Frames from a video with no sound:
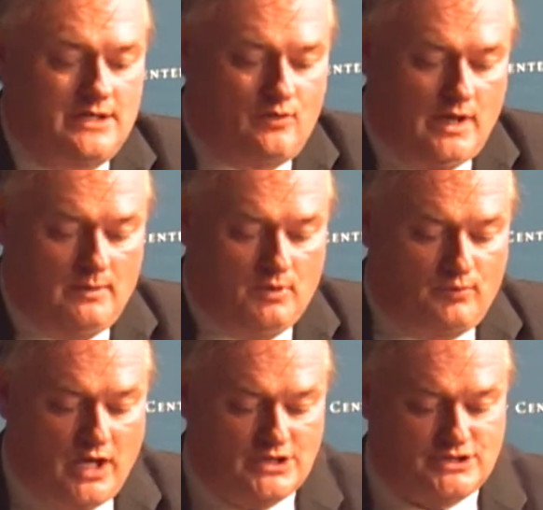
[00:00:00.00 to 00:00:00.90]
incredible
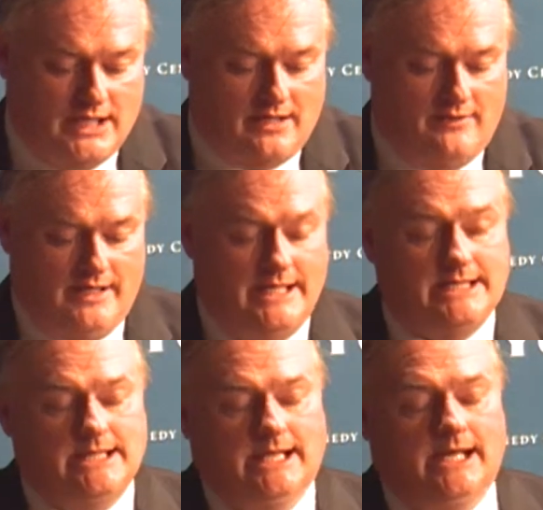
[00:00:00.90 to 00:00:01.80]
project that he
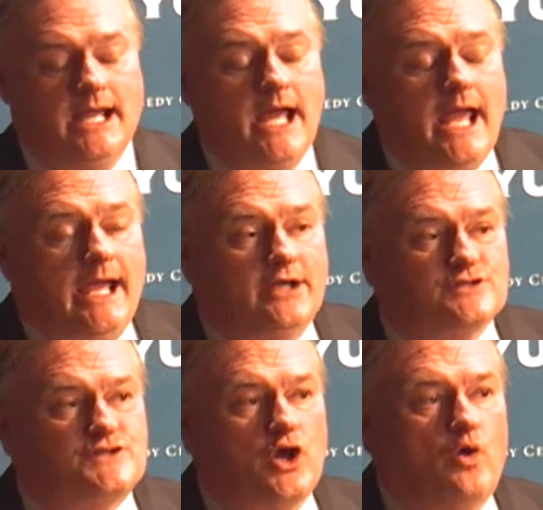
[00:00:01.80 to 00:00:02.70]
did. And
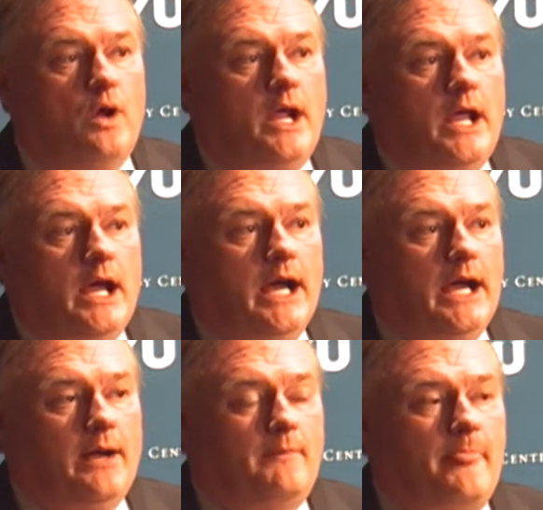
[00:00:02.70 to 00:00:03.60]
so
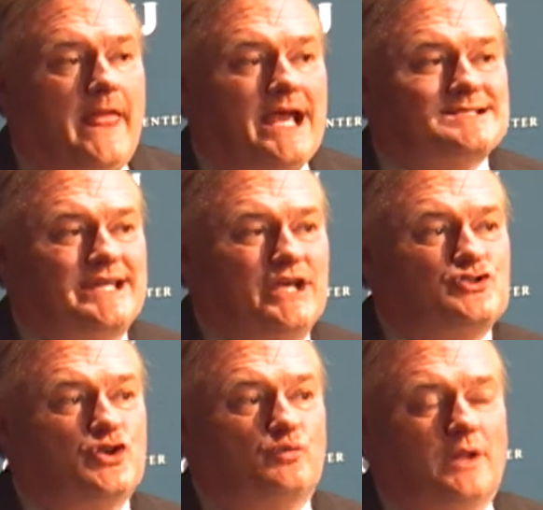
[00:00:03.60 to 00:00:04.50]
as an
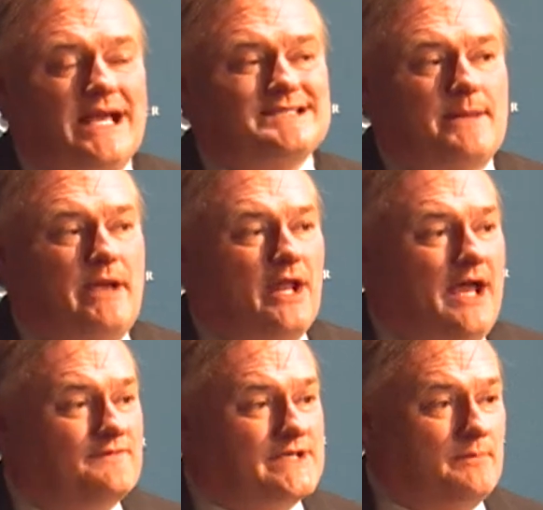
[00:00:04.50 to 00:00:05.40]
intern, realize they may not
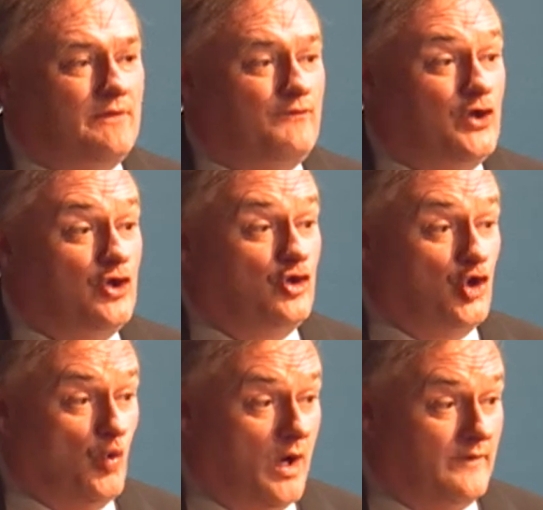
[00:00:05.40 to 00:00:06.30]
have something for you to
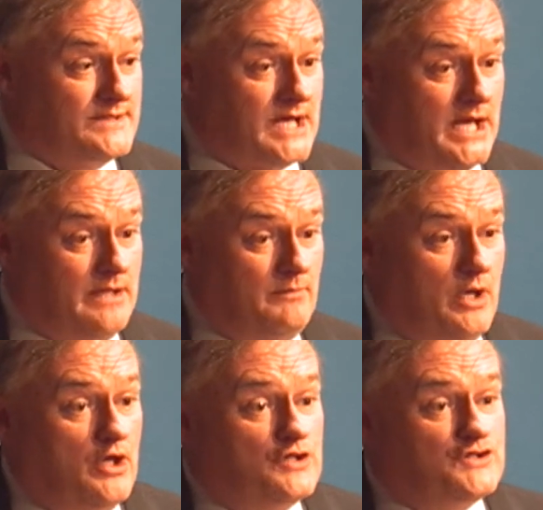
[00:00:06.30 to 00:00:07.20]
do all the time.
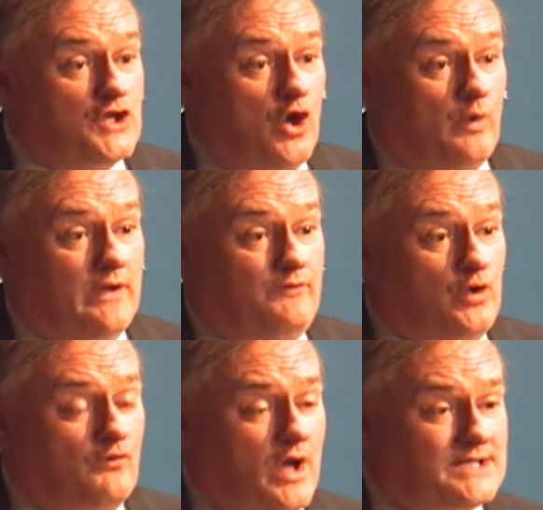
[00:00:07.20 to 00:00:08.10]
So if
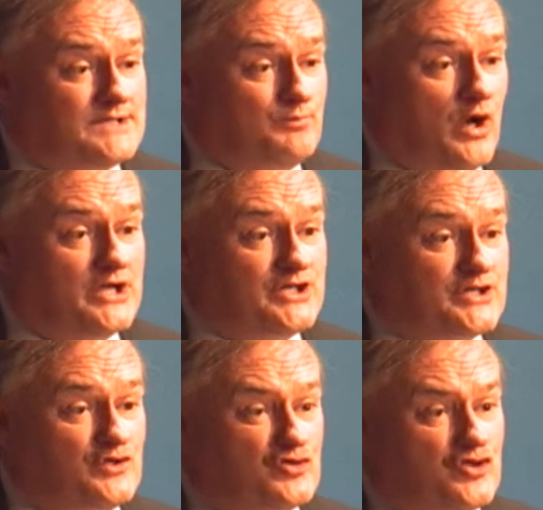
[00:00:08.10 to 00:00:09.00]
you've got some
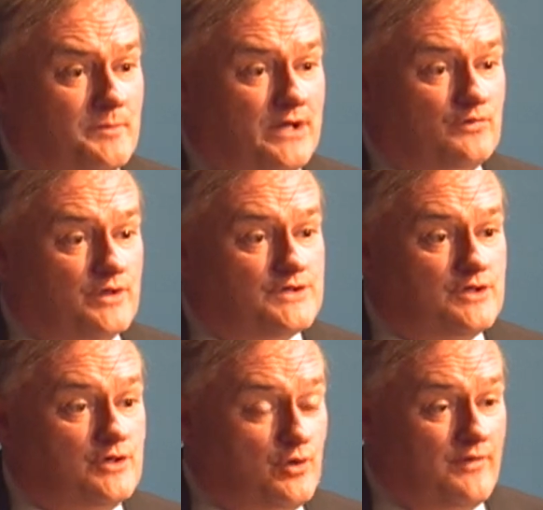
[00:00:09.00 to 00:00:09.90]
projects or some interests,
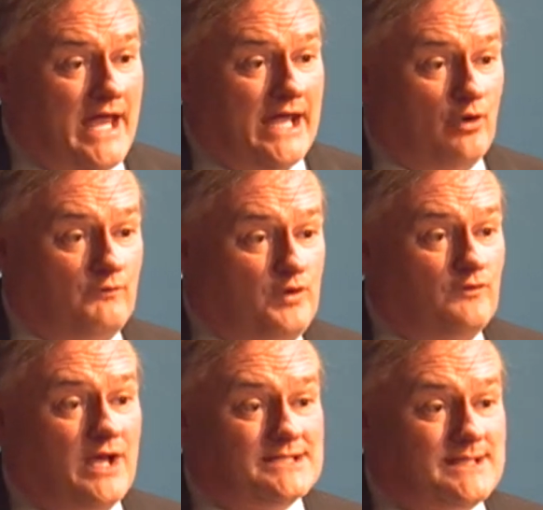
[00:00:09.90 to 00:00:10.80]
do that. Or if
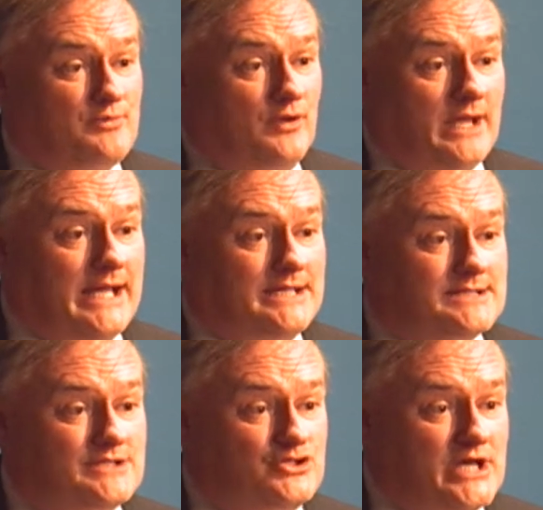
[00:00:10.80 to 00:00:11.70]
you've got something you'd like to
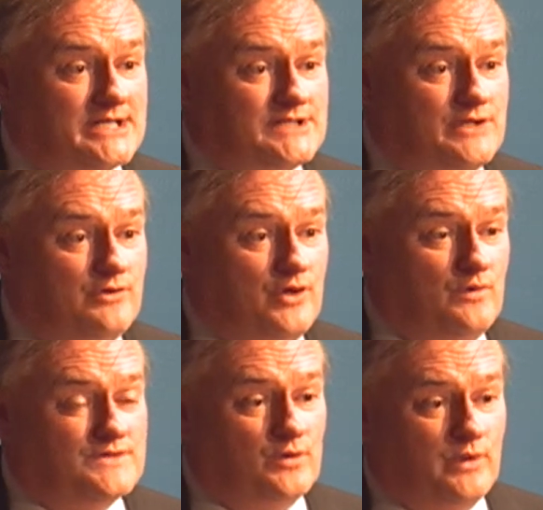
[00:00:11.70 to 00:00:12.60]
suggest that you do
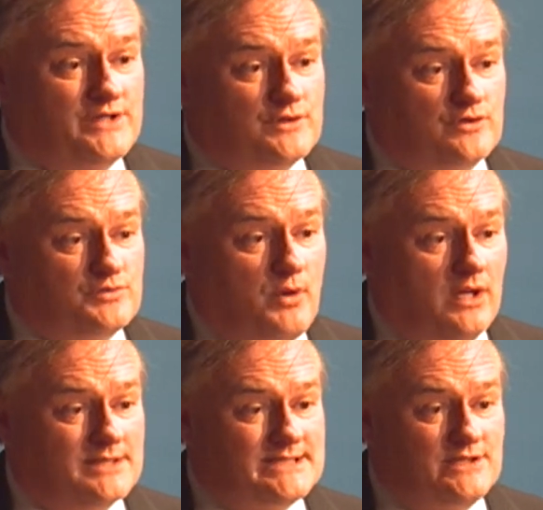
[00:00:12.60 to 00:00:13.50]
as a research
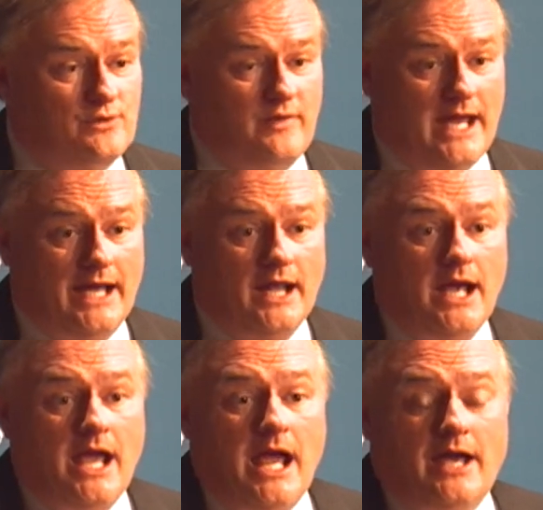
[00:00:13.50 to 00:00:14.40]
policy, do that.
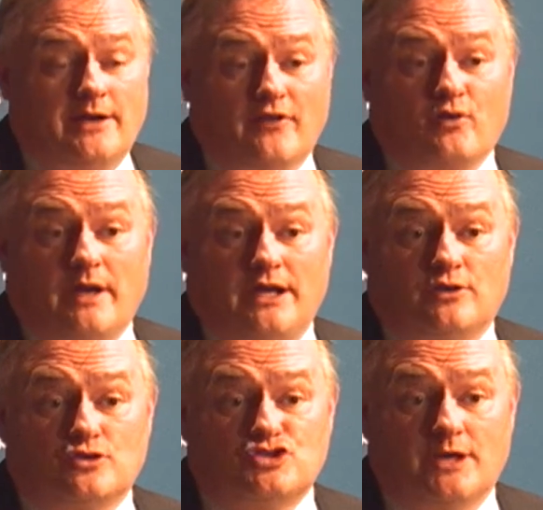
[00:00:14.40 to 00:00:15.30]
Another great
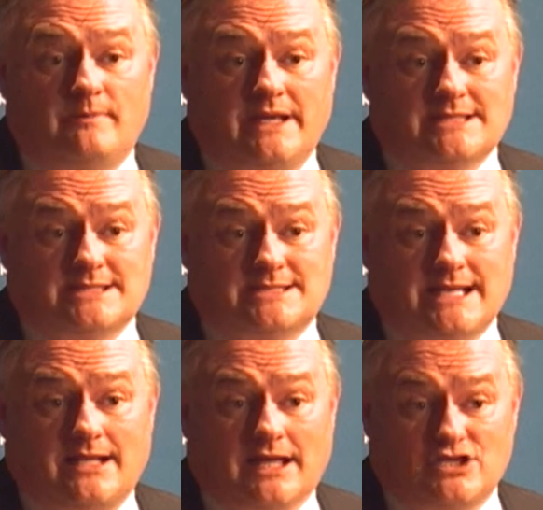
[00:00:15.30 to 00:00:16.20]
internship is the
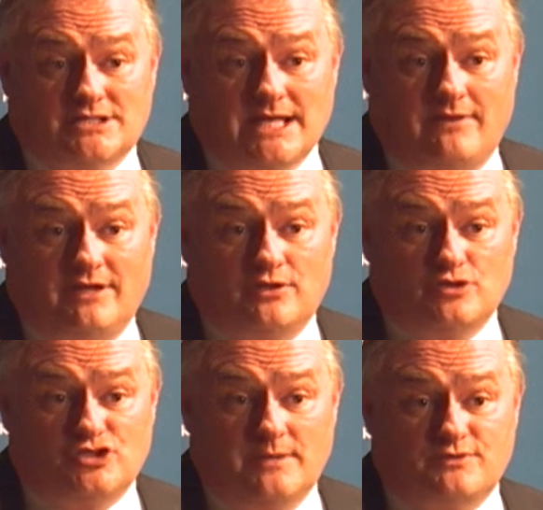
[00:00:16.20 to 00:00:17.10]
state legislative
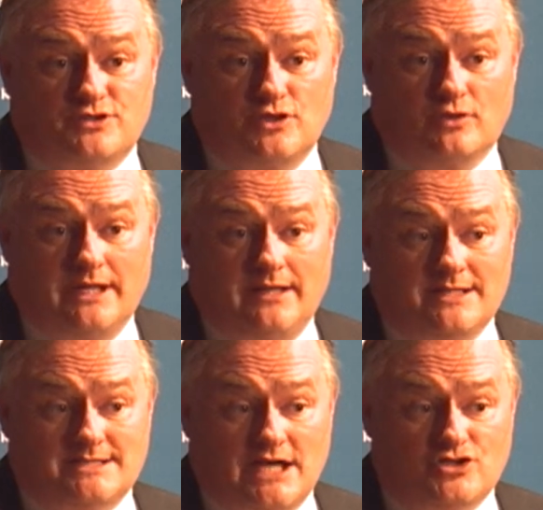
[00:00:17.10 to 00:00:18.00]
internships during the
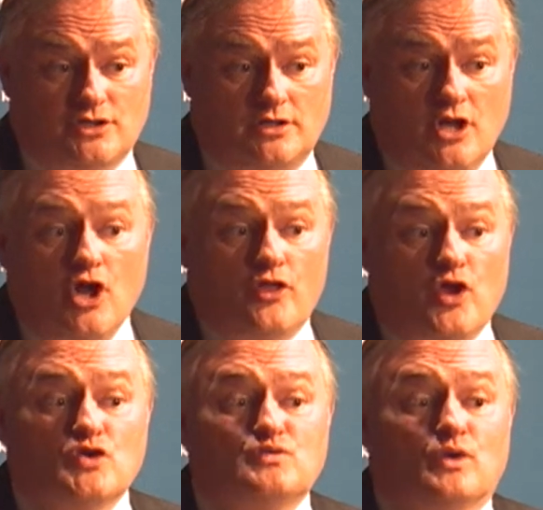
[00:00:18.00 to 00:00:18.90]
session.
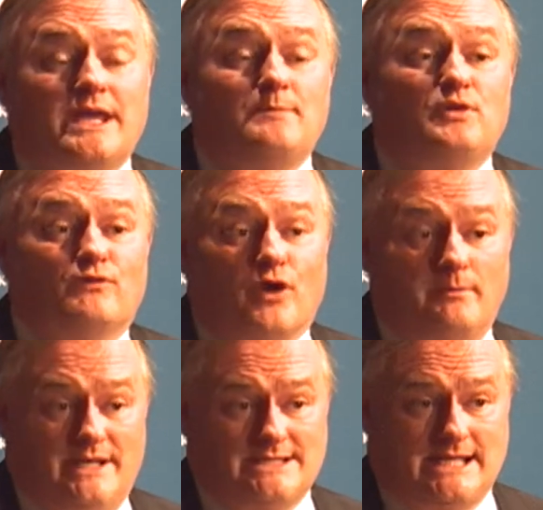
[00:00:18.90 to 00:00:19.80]
Those will keep you very
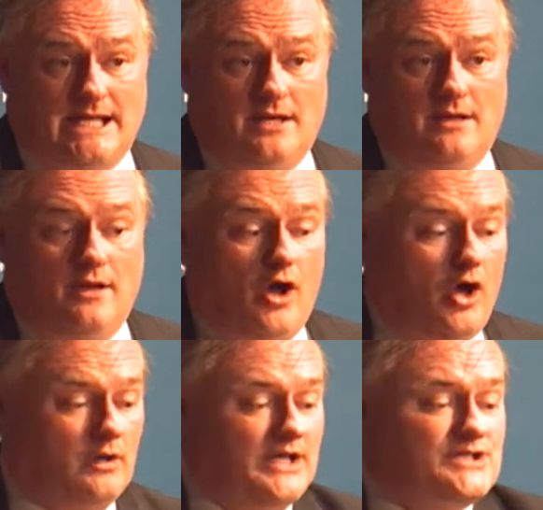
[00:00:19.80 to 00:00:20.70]
busy.
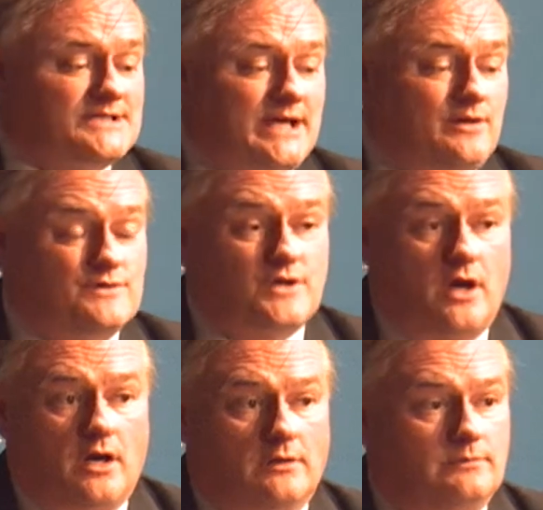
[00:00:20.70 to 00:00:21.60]
Our legislators
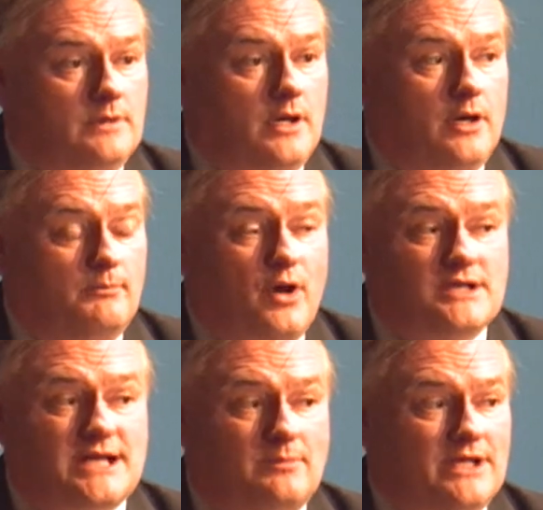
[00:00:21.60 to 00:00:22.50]
are
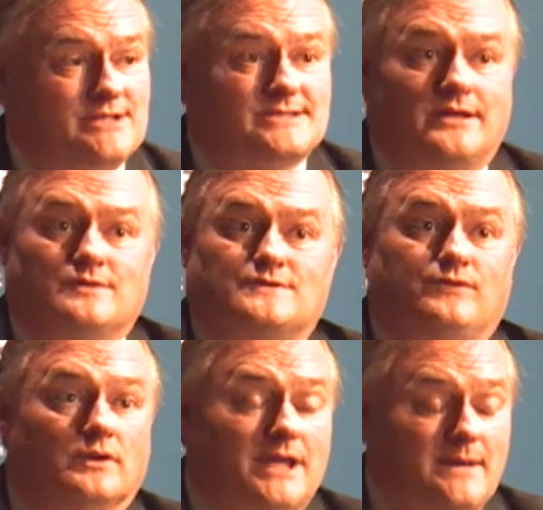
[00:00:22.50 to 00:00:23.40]
part-time legislators,
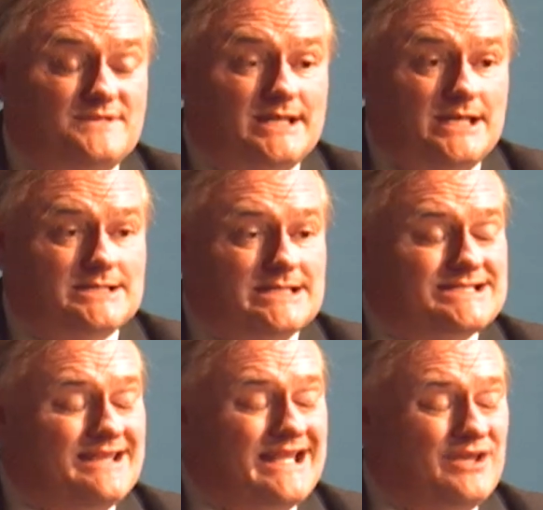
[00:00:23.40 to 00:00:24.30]
full-time citizens,
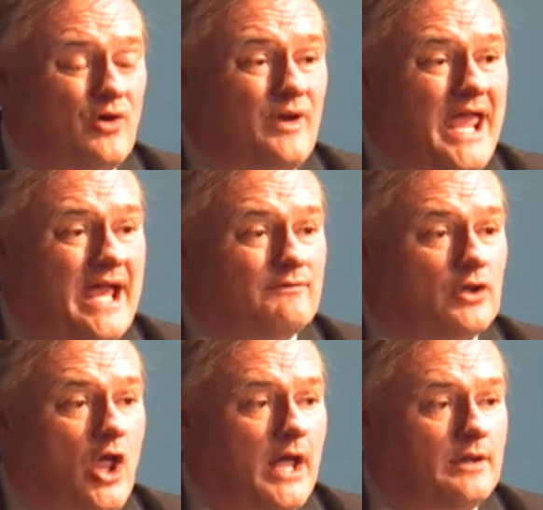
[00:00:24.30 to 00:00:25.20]
and they don't have a
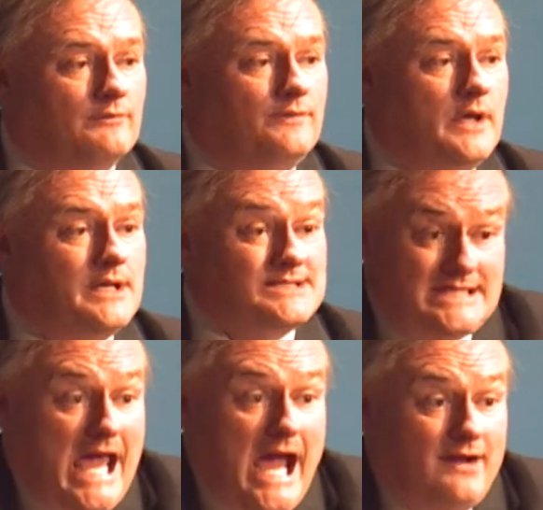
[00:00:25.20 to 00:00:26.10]
lot of
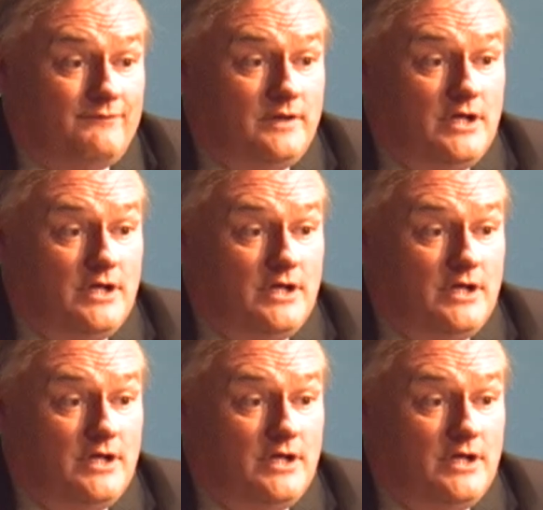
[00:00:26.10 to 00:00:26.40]
staff.